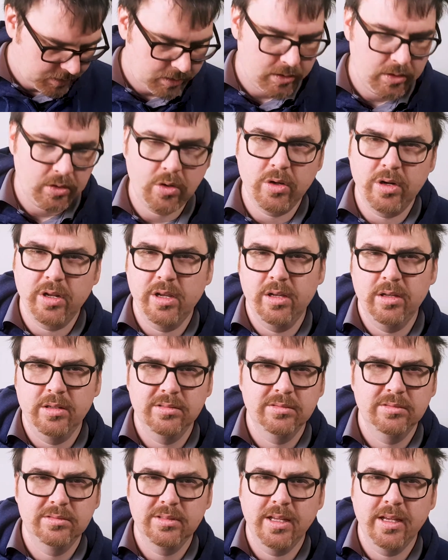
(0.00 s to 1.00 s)
on an
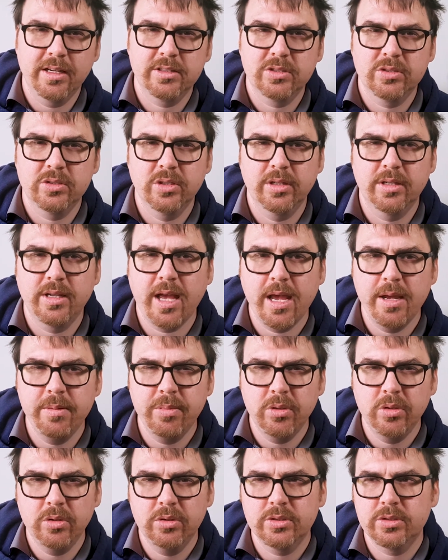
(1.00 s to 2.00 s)
extra
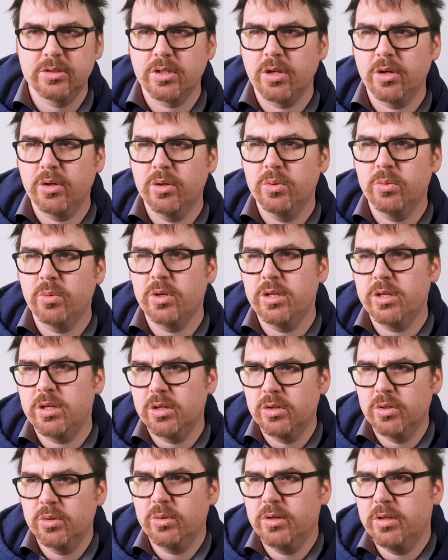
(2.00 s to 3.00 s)
cable. So what you can
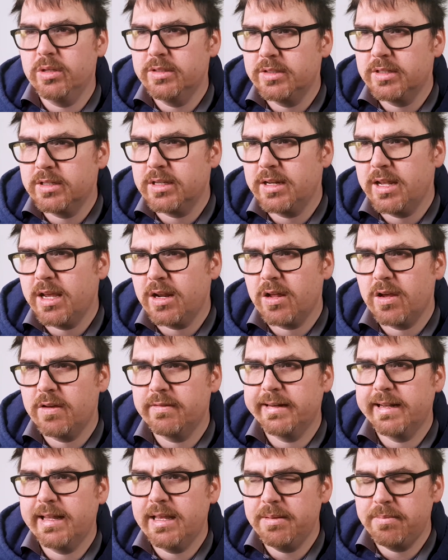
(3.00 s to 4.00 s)
do is you can head
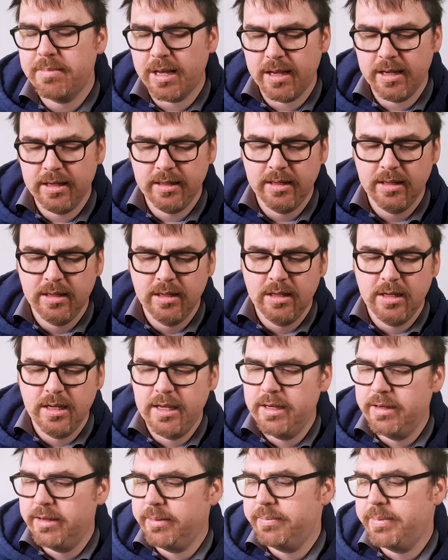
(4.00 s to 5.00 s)
over to eBay
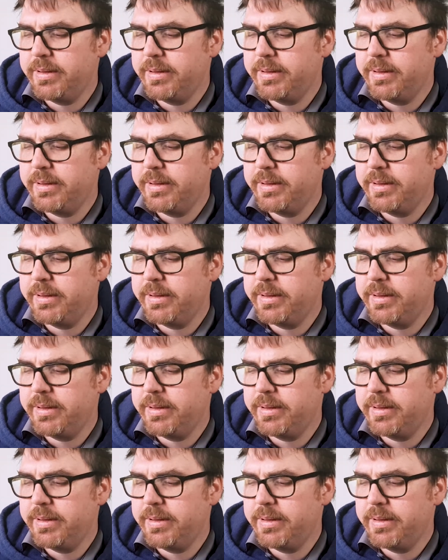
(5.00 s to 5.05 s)
and you can